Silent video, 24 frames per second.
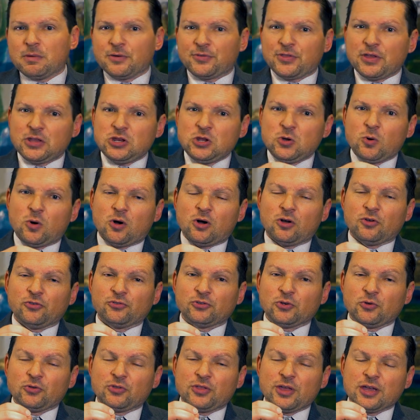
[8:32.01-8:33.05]
But then you
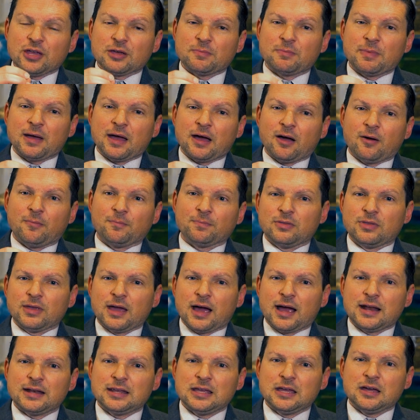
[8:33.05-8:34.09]
also think about the
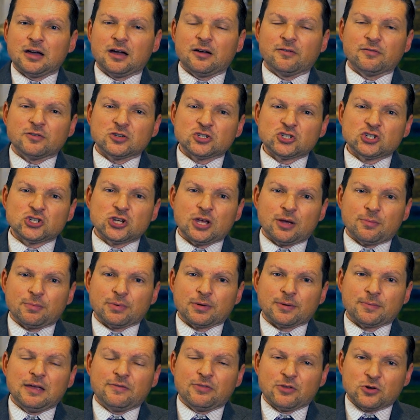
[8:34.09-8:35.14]
idea of a ship.
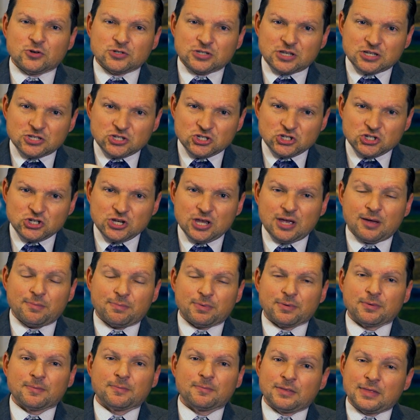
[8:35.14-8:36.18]
If there's a
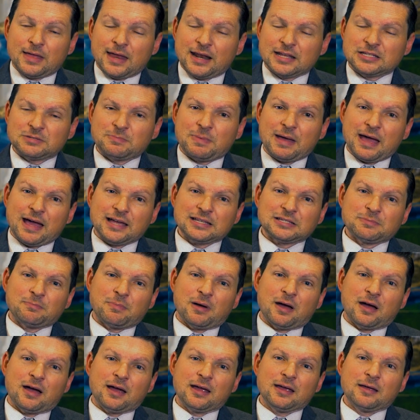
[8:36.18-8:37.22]
ship that has passed
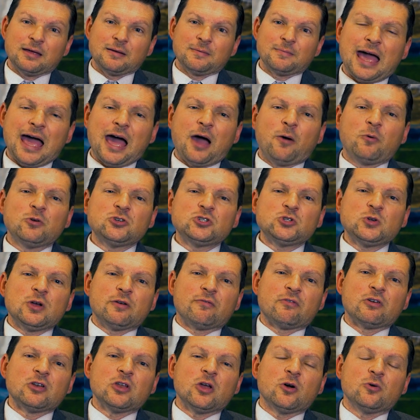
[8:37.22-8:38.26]
by, how would you
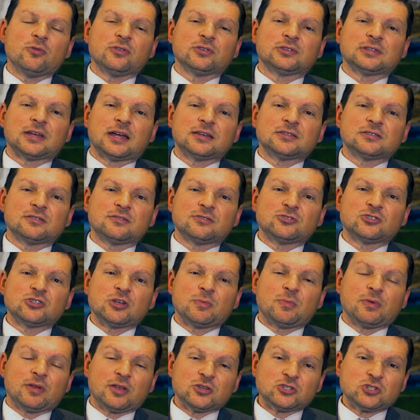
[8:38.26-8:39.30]
ever know the size of the
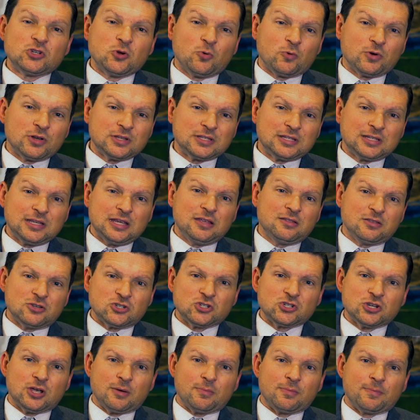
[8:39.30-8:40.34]
ship unless you were to see the
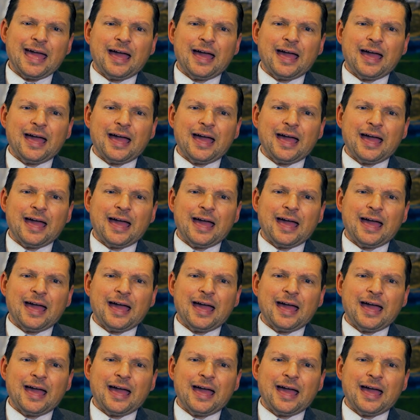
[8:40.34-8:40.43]
ship?